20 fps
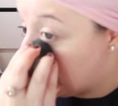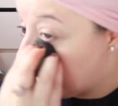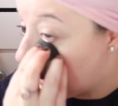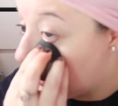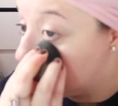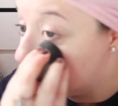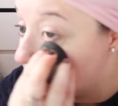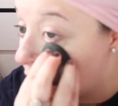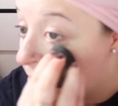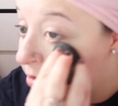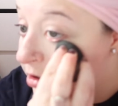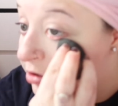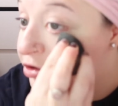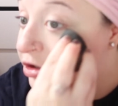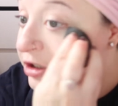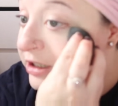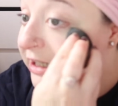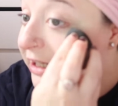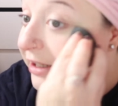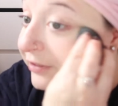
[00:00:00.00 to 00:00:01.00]
kept going
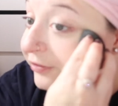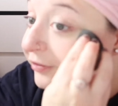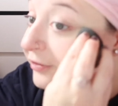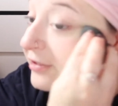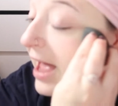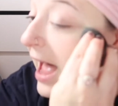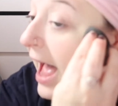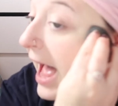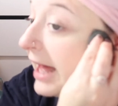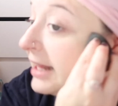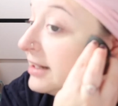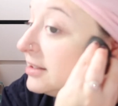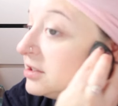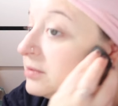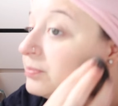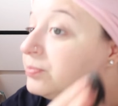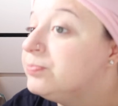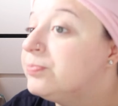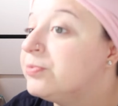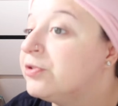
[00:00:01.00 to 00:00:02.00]
underneath
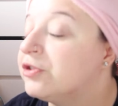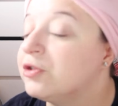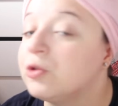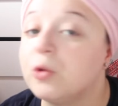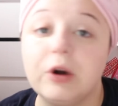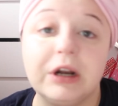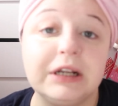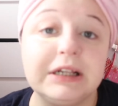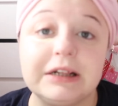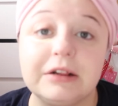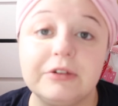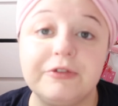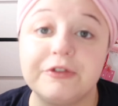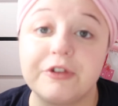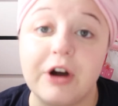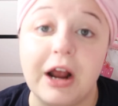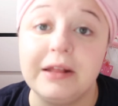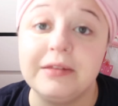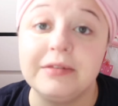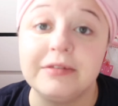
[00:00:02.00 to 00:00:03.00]
and storing little
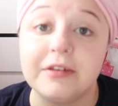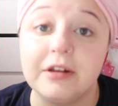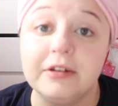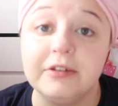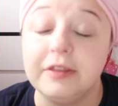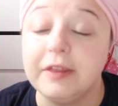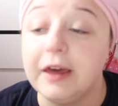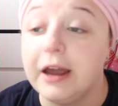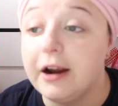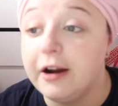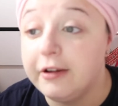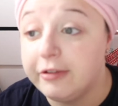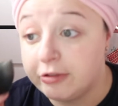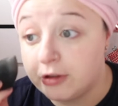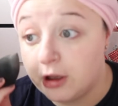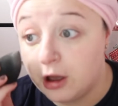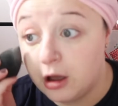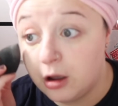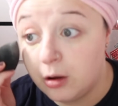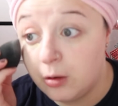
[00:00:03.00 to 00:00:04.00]
friends under there,
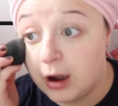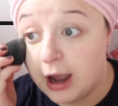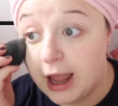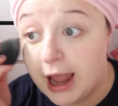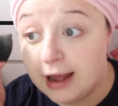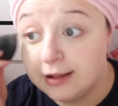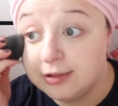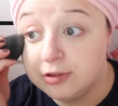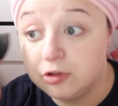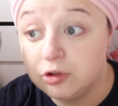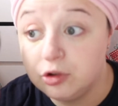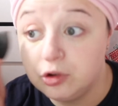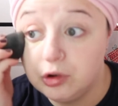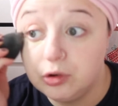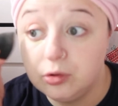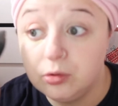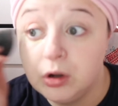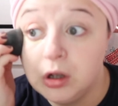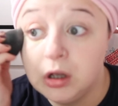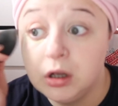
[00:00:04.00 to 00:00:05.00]
so I had
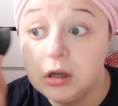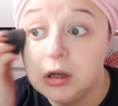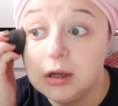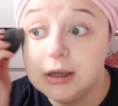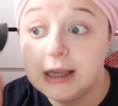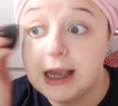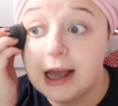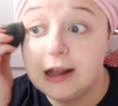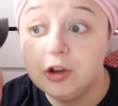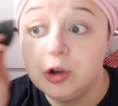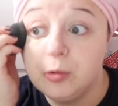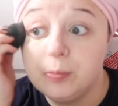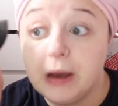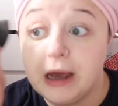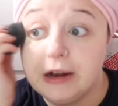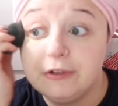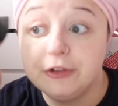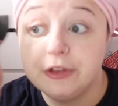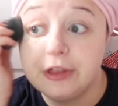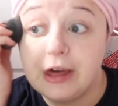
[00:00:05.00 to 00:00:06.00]
to get a new
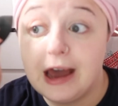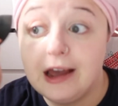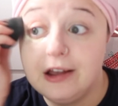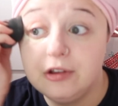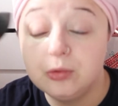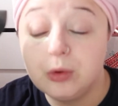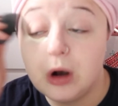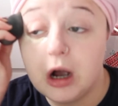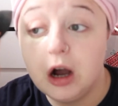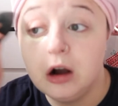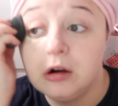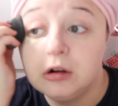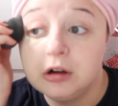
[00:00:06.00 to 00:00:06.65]
bed for that as well,